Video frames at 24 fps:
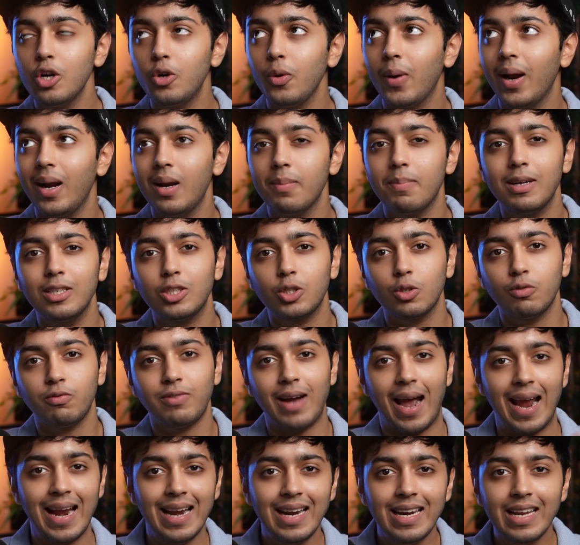to get a bunch of
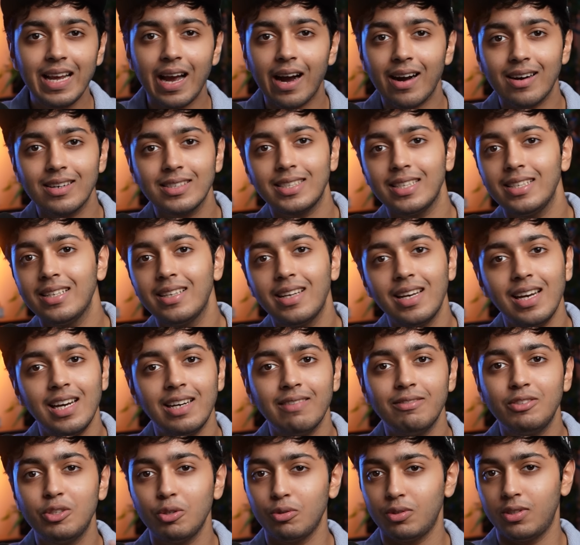ideas and
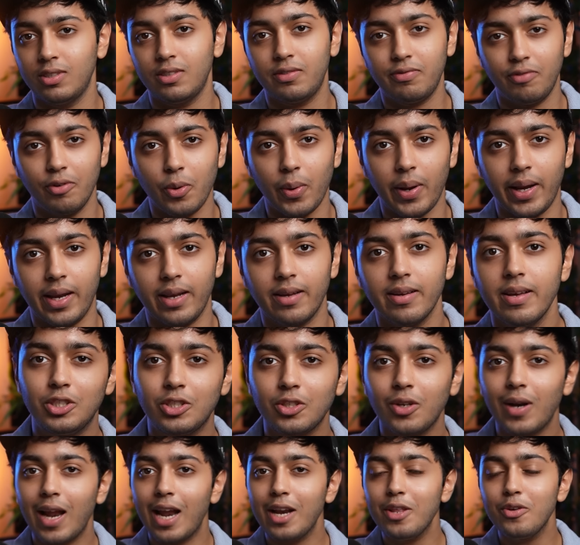creative juices flowing
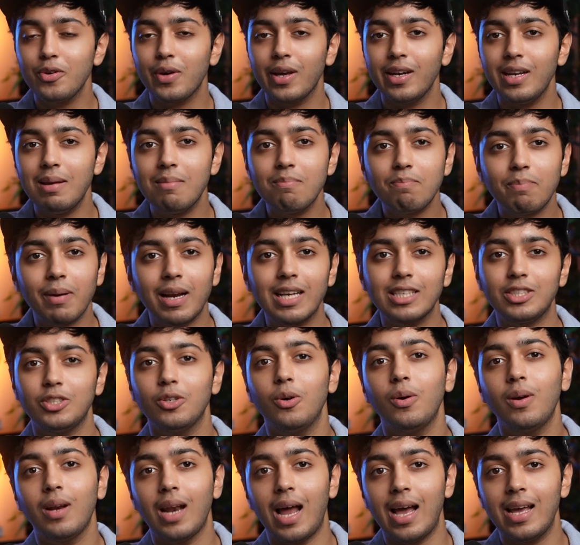so that you can impress
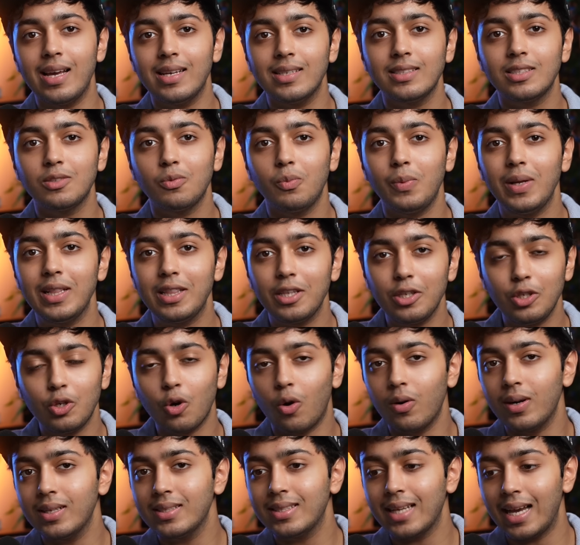your clients with
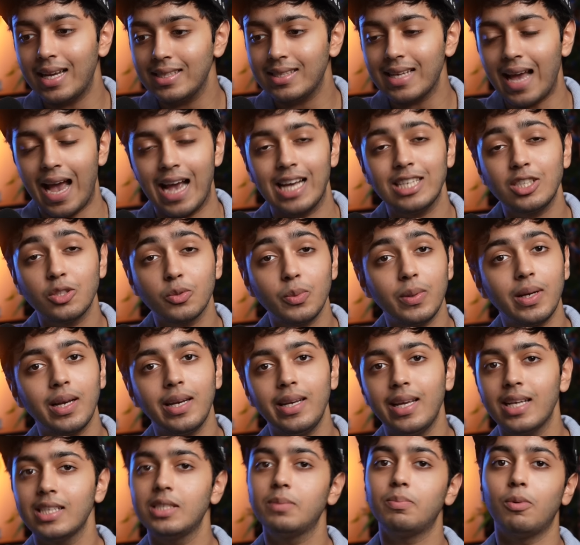your designs as
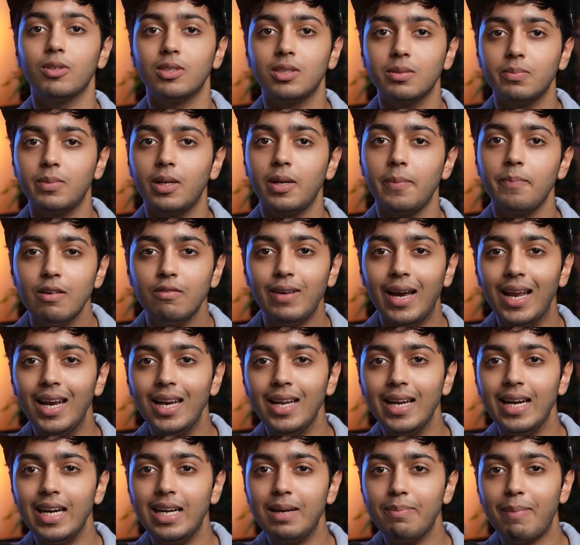quickly as possible.
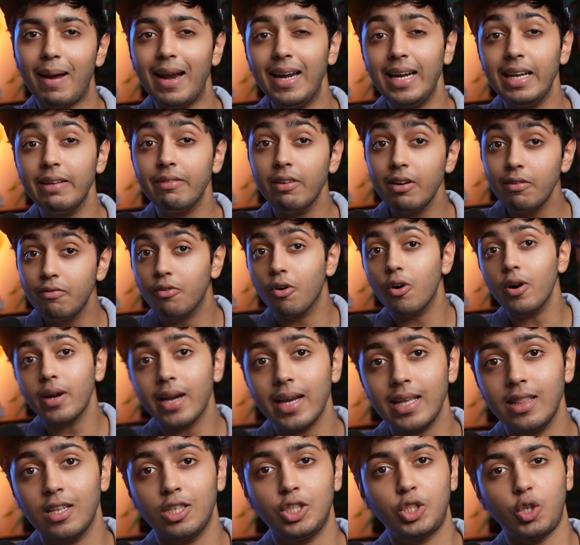Well, it might even work
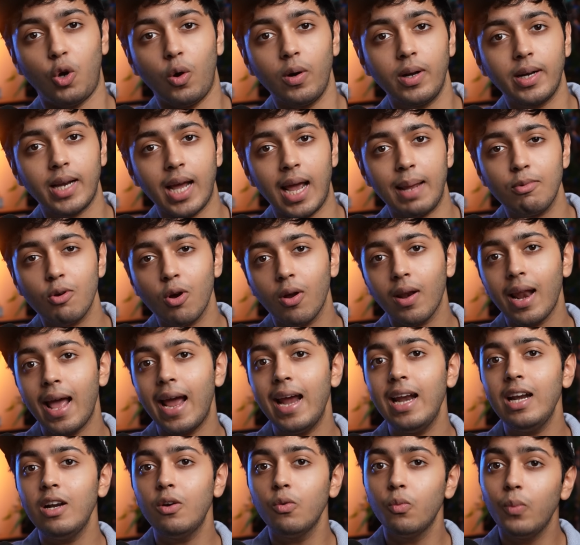in the short time. Your
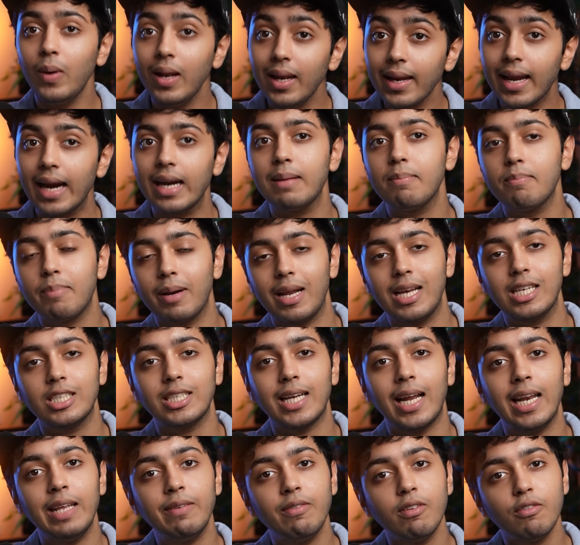client will get impressed
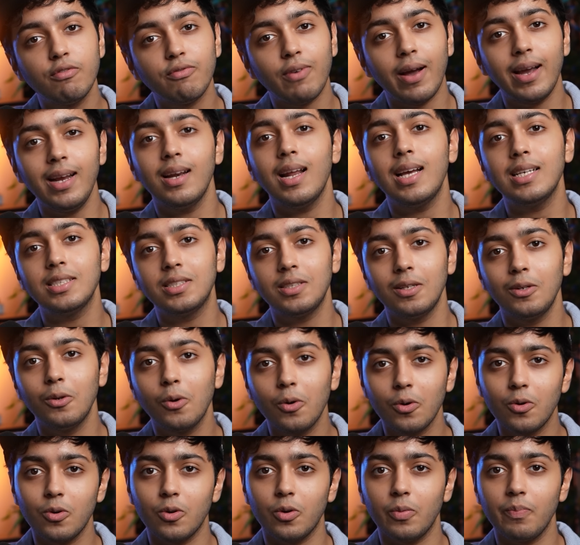and even finalize the
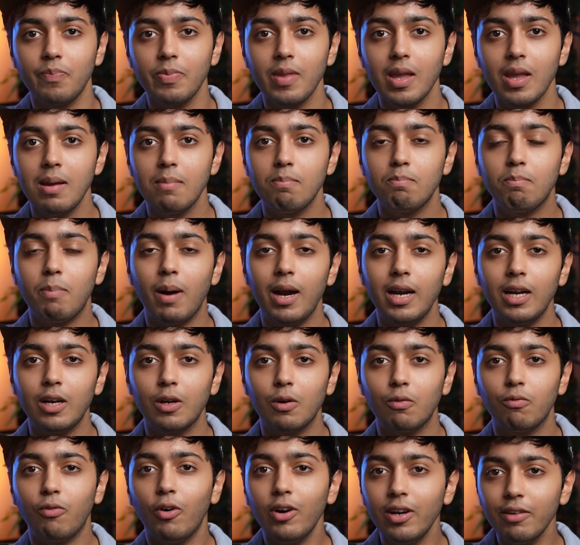logo.
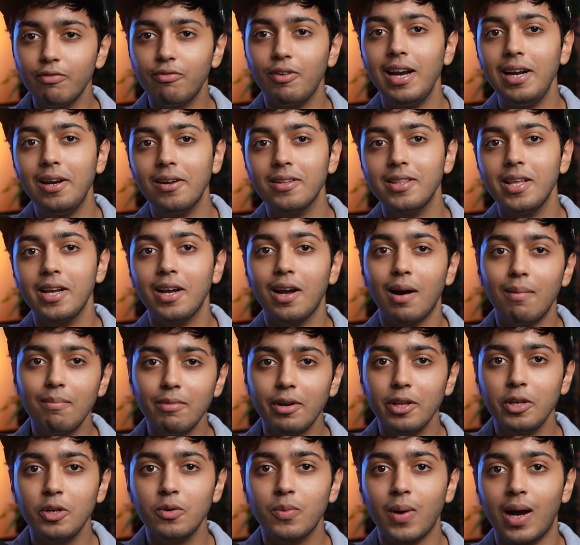But what if later they come
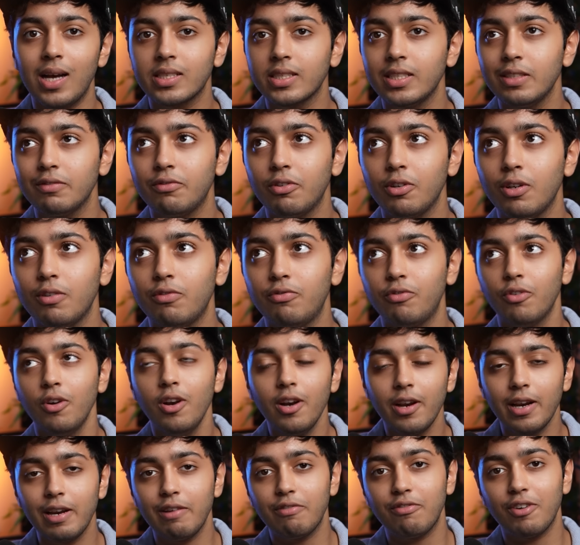to you asking for a
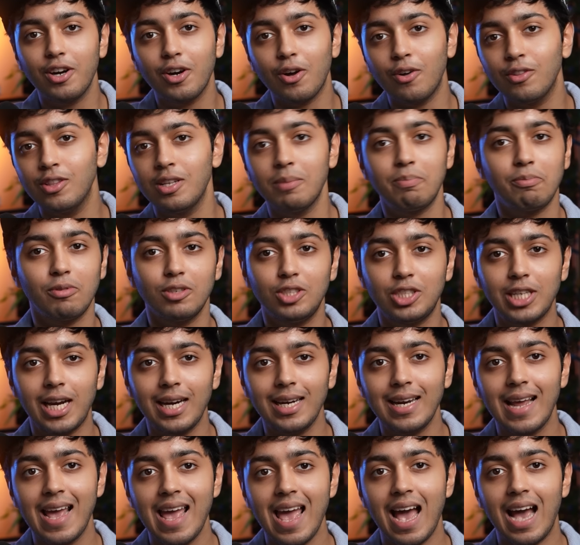full refund on the
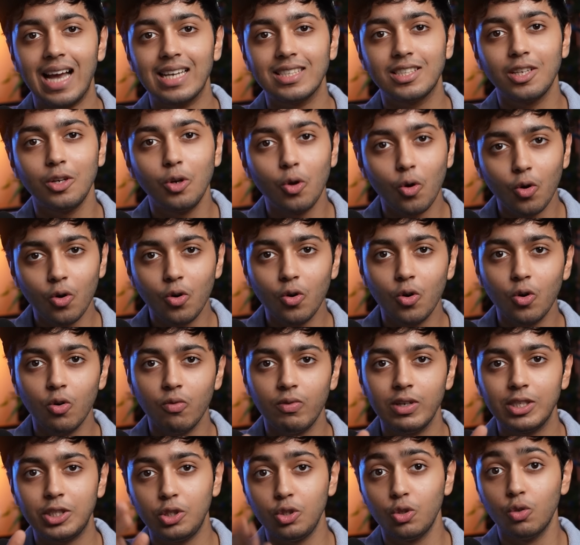project as the logo
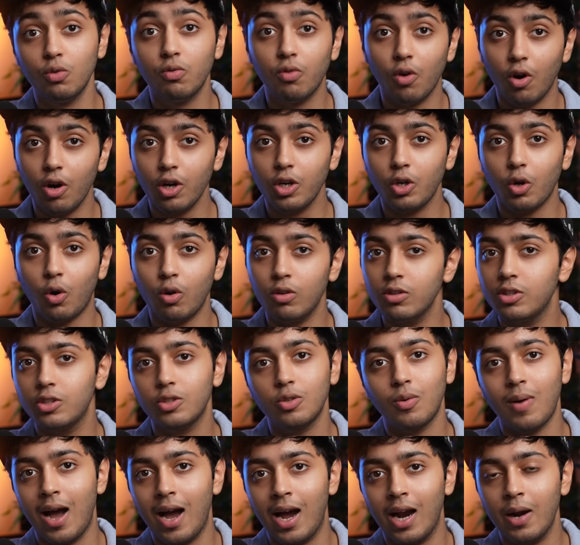which you worked on
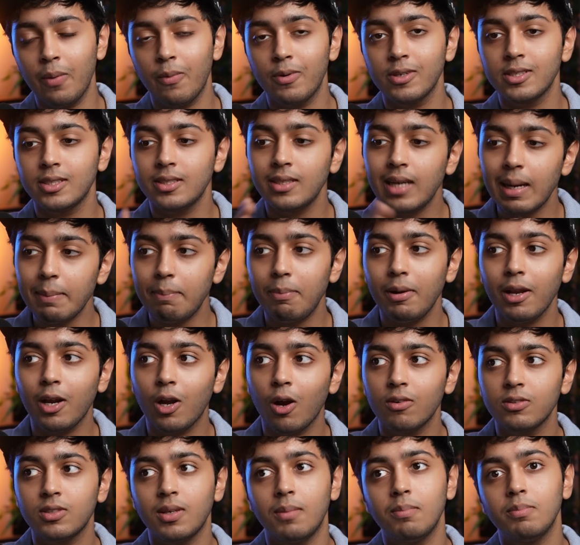so hard was a
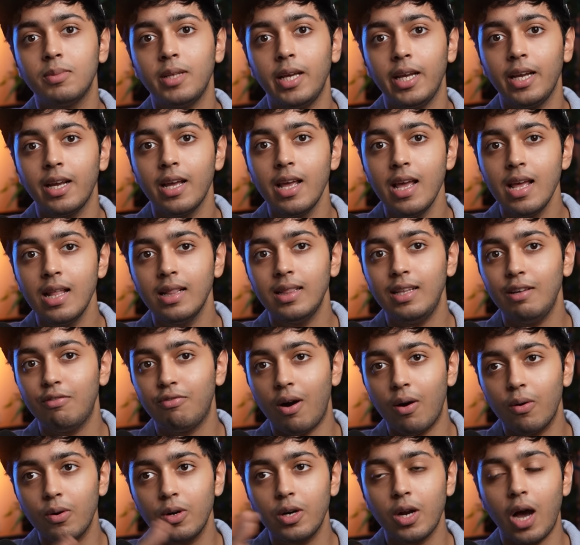replica of something they
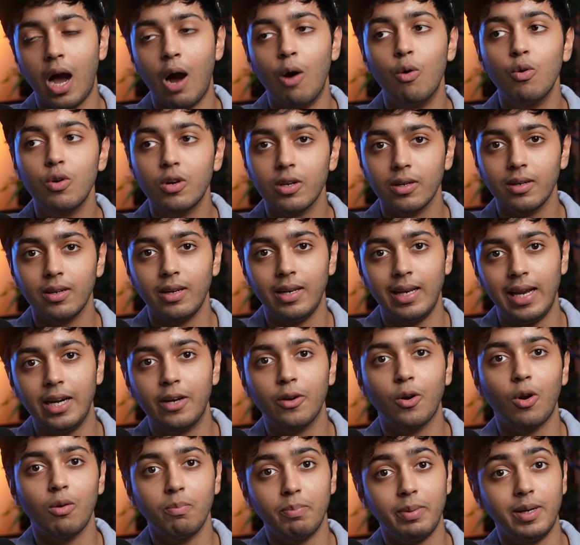found out
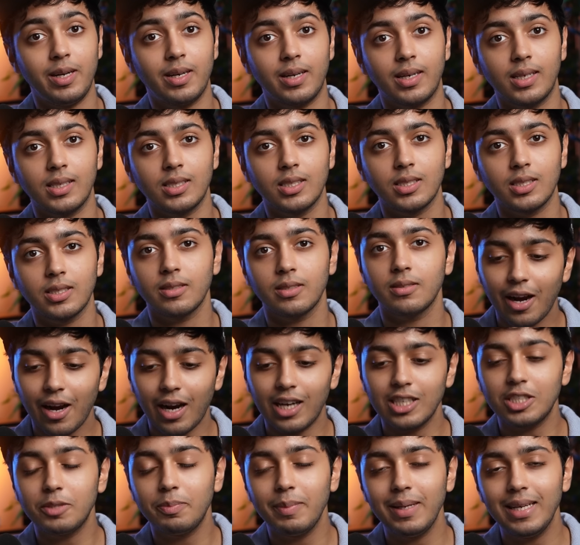later on Pinterest?
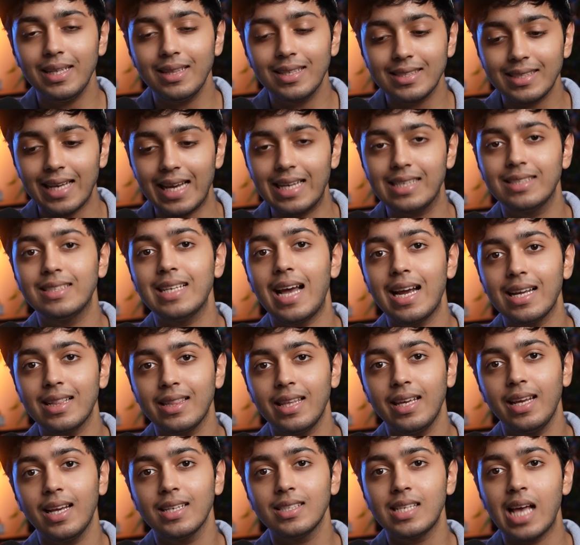Trust me, this exact
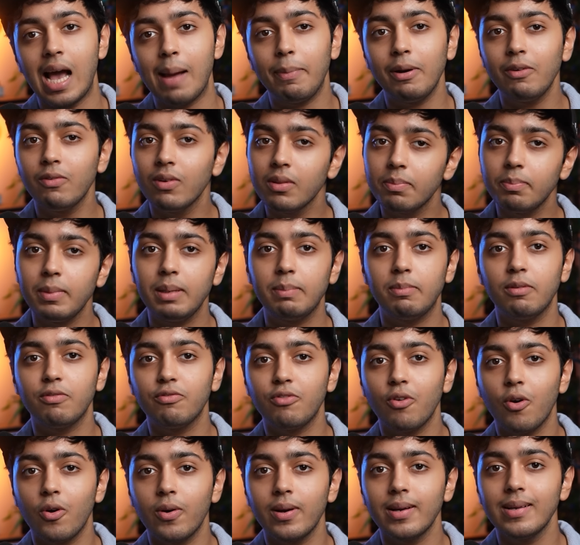thing has happened with me
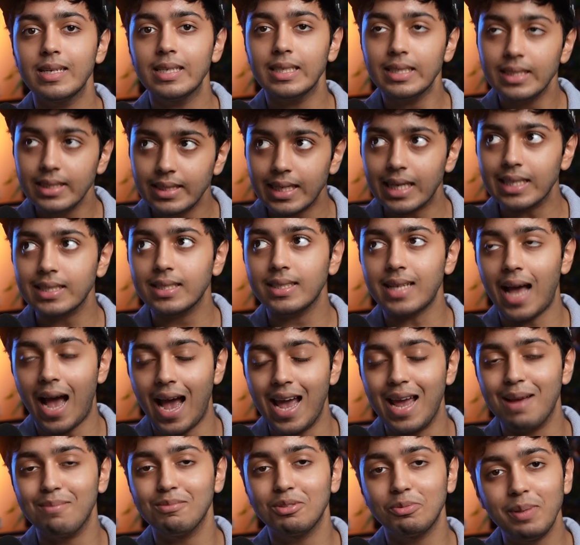before. Yes, I
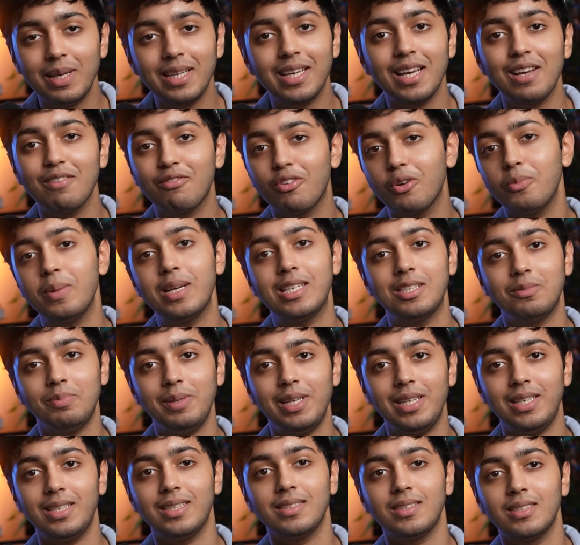am speaking from
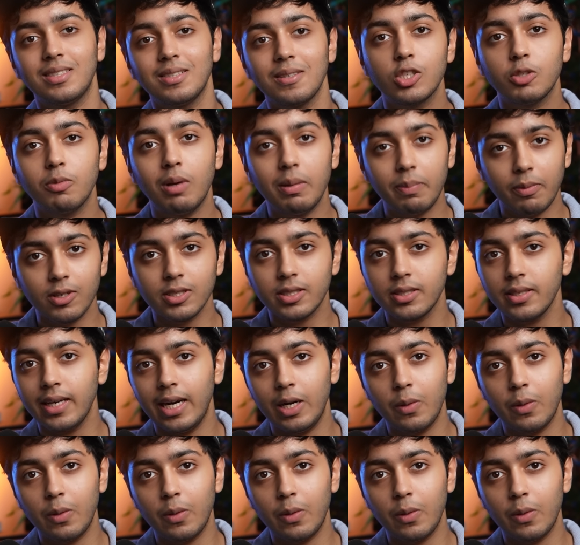experience. So my personal